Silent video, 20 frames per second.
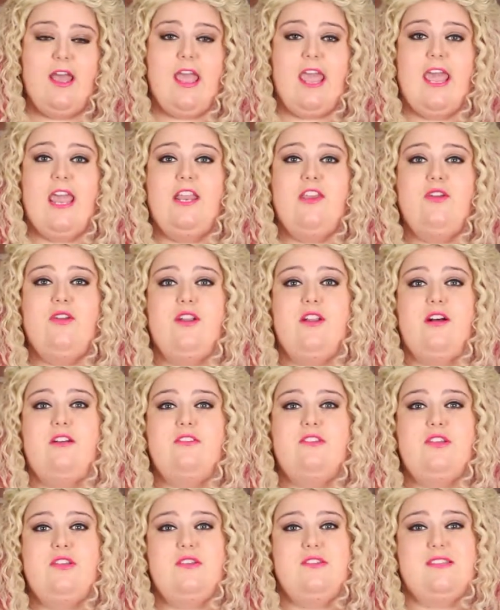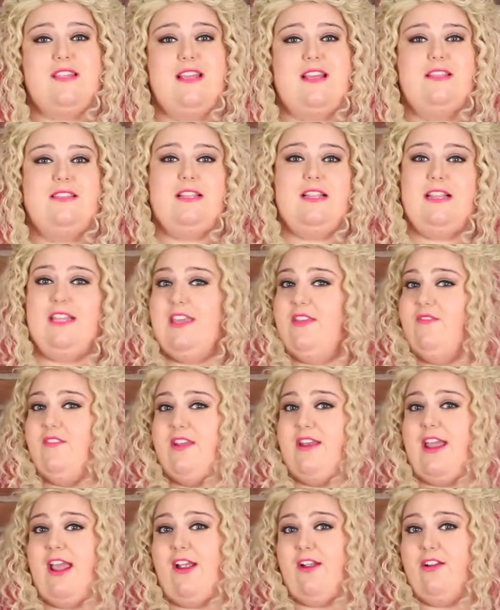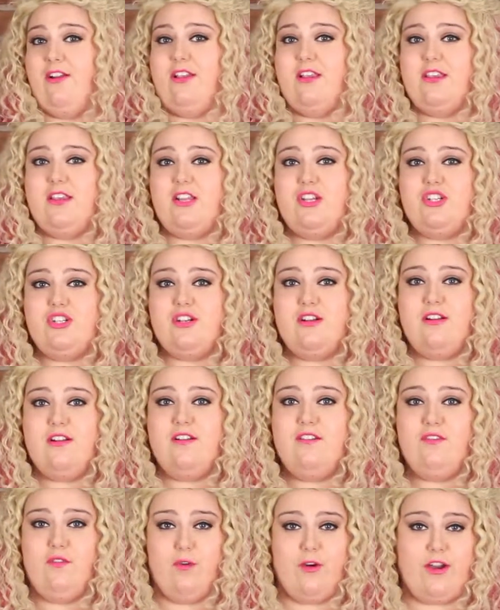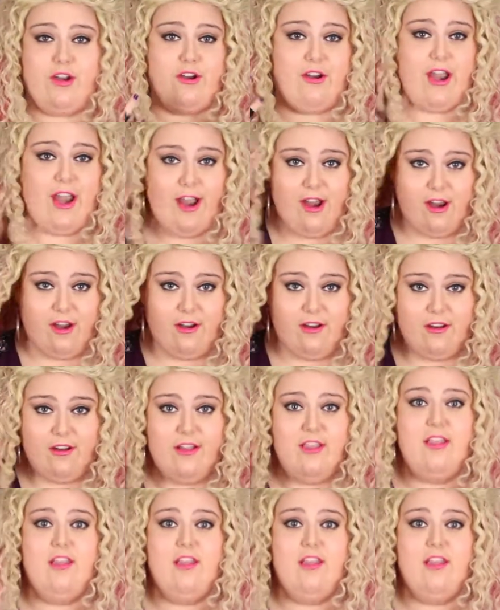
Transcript: And you can also use it as a leave in hair conditioner for your hair.